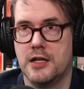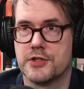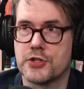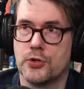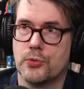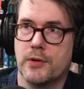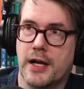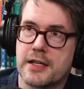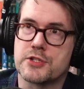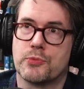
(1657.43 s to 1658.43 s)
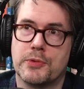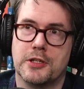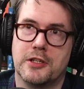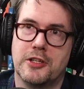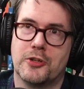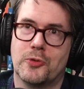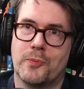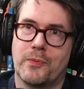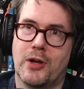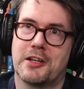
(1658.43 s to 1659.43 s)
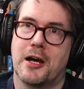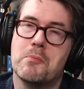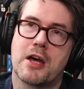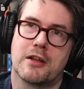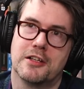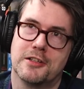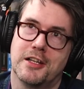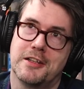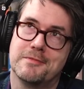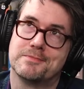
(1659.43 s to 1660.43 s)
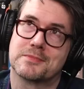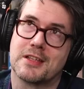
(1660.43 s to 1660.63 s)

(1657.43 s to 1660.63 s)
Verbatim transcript: So I guess when we, you know, a, a meta, a, an,